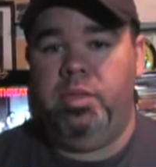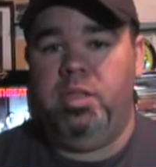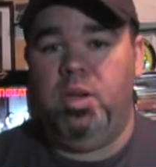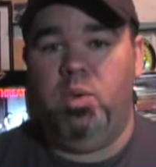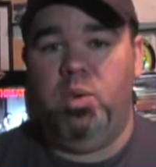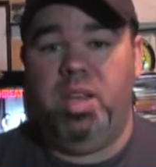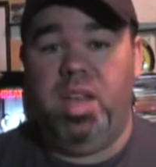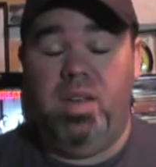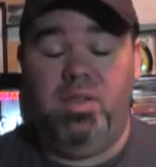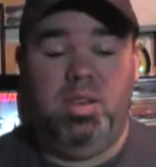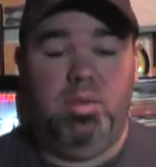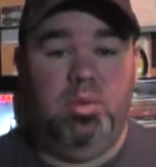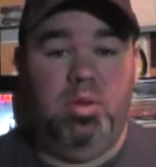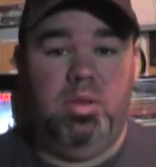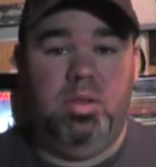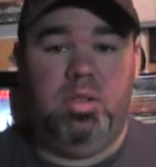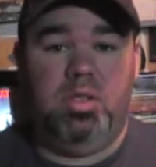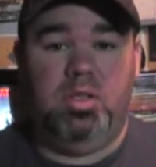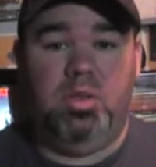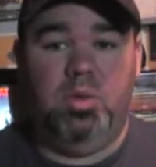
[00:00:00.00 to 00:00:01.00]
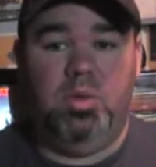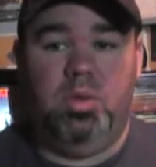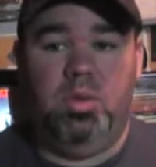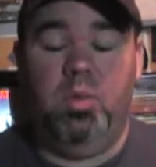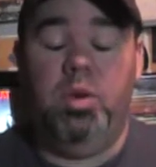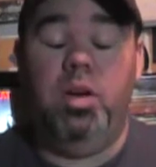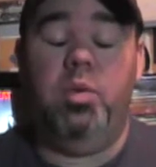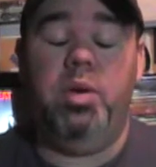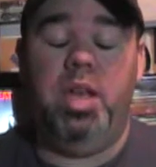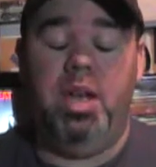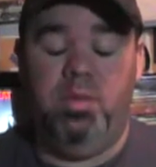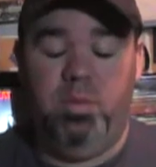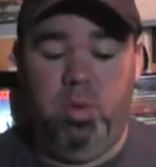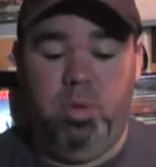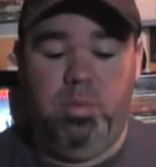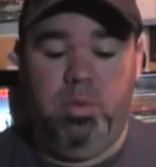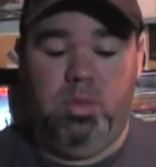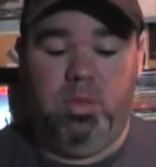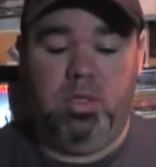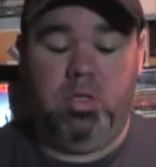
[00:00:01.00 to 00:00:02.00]
Don't really have any music store. Well, we have
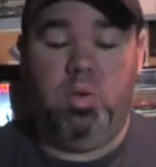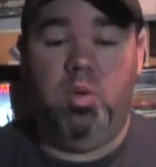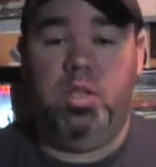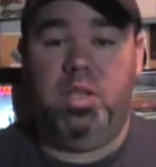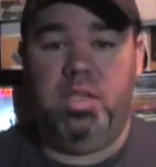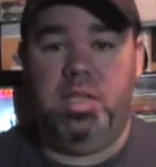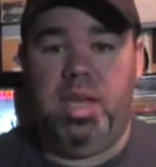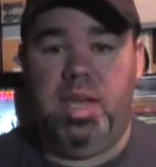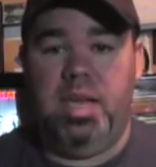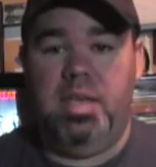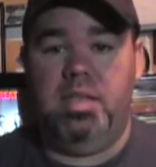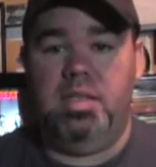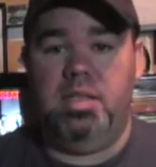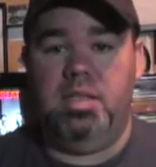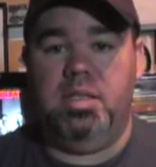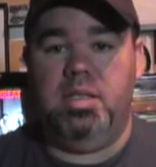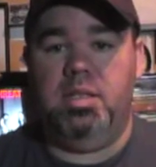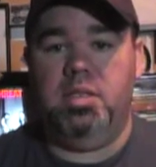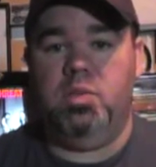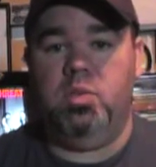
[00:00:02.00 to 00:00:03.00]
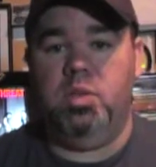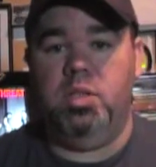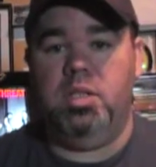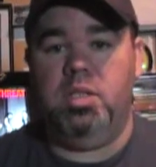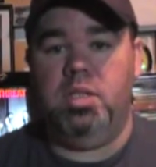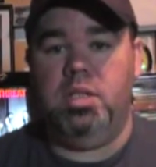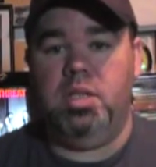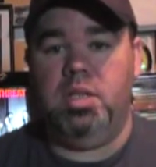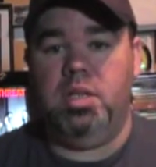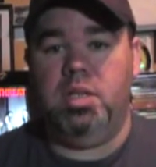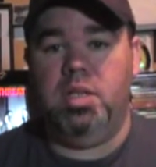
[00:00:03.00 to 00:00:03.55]
one music store, which is Hastings, which